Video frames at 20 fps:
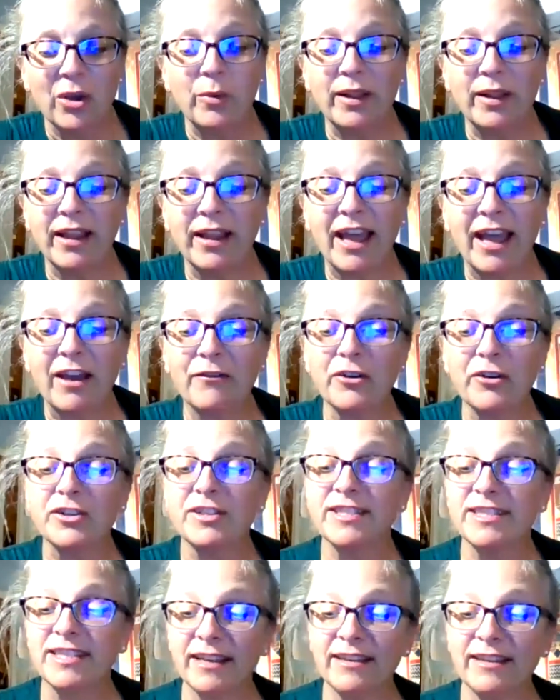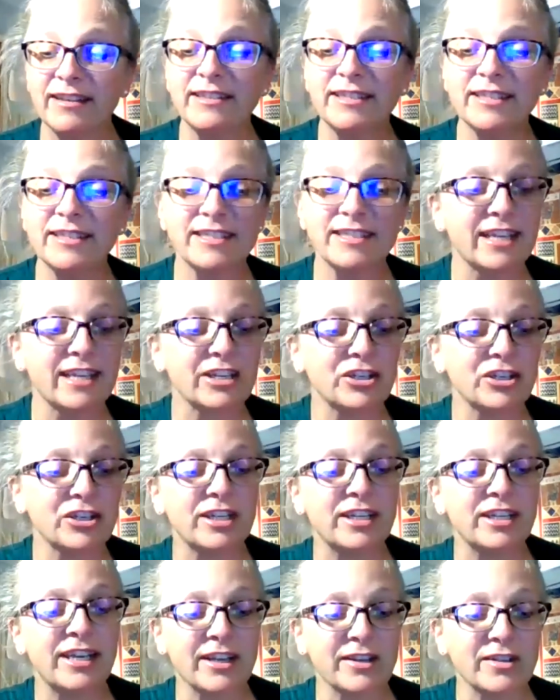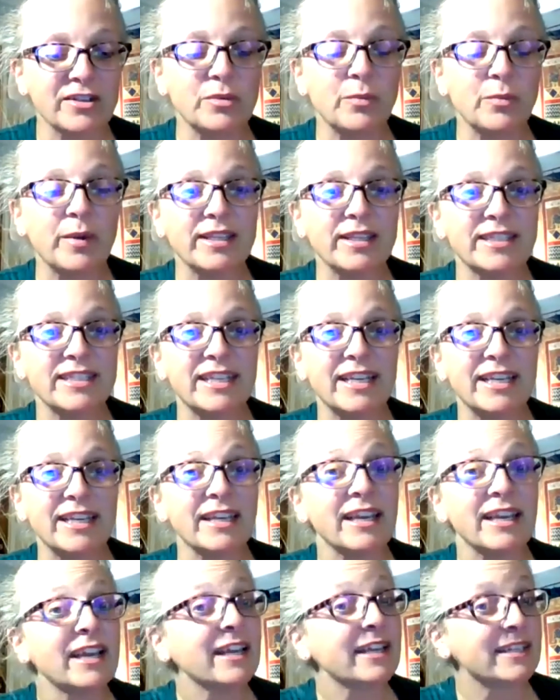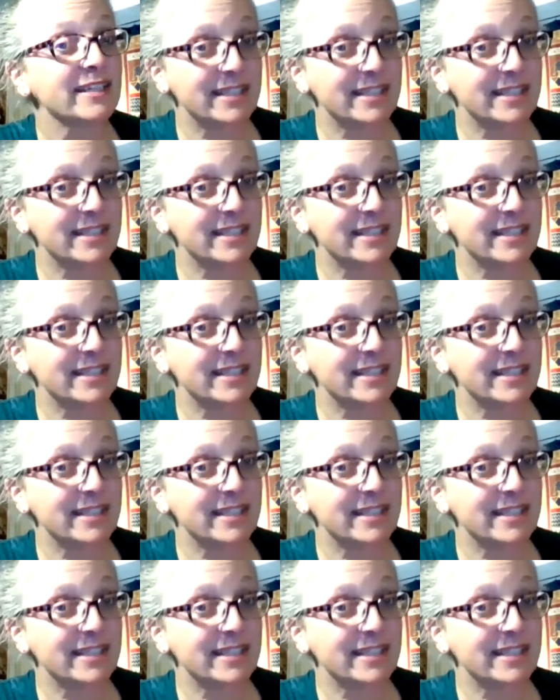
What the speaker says: We'll have our second session next Wednesday,